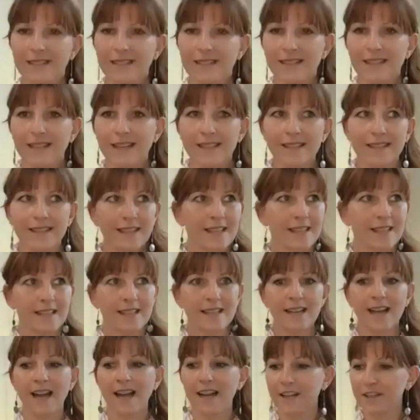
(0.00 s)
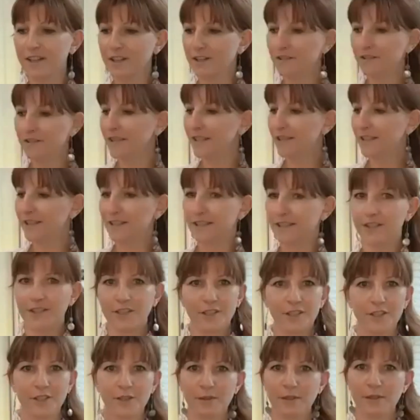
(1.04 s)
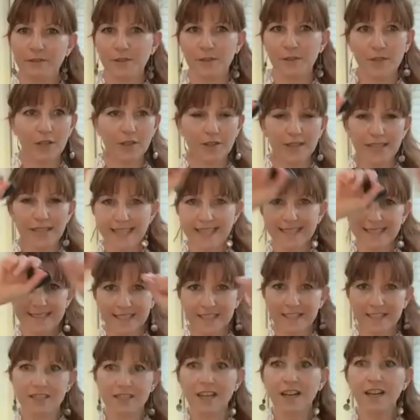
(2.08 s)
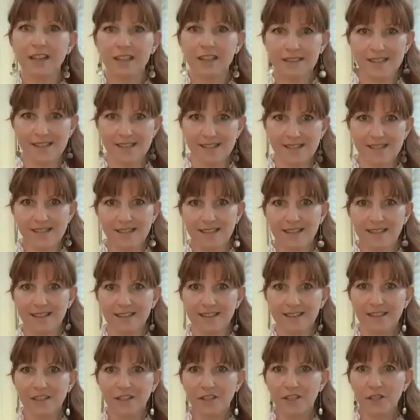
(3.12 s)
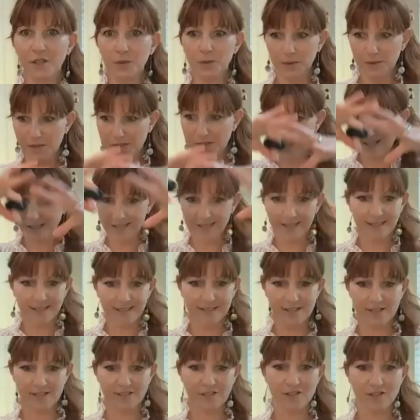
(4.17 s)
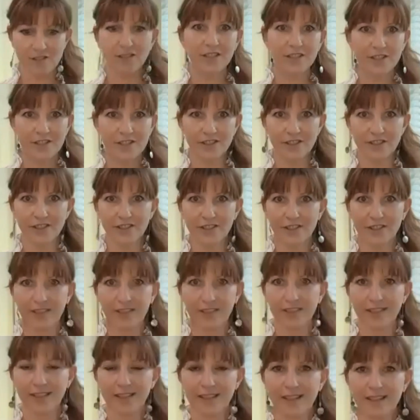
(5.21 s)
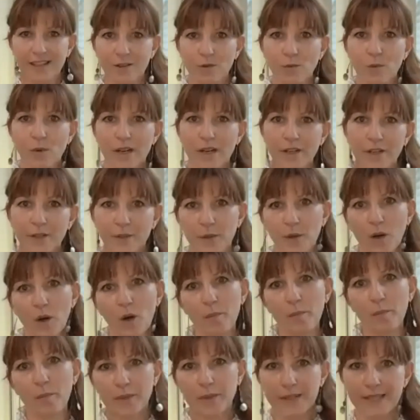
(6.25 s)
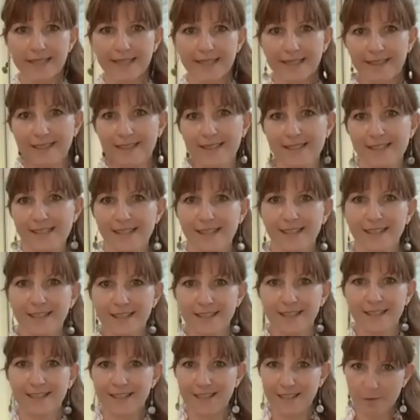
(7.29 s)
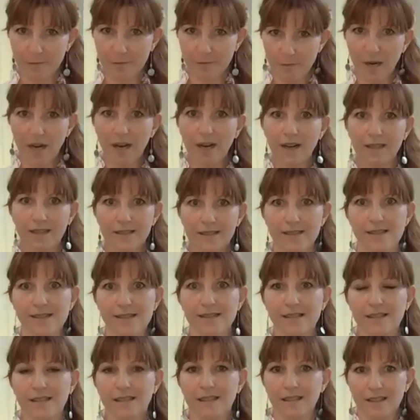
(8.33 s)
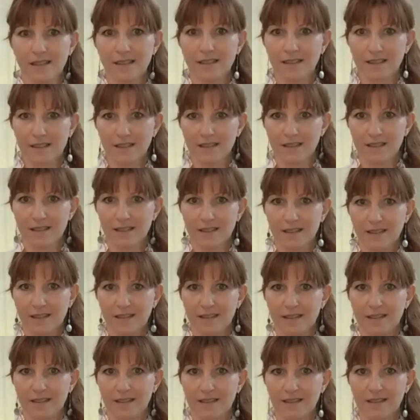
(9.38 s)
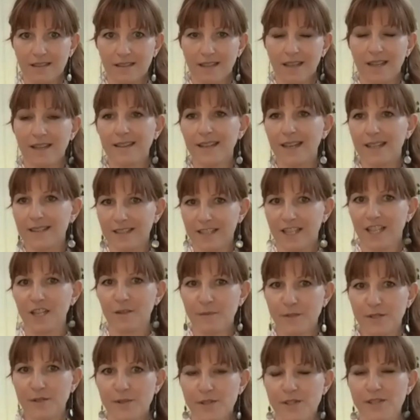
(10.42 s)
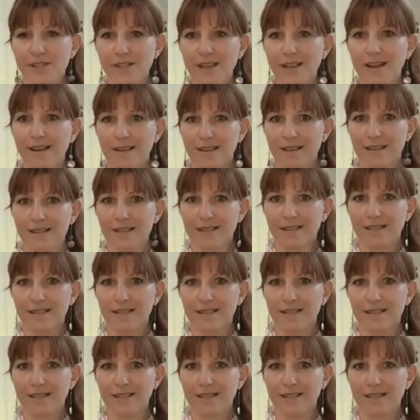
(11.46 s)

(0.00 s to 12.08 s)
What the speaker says: Like kind of if you connect the dots, you will see that structure where you operate in. It's like in that box, and that keeps you stuck.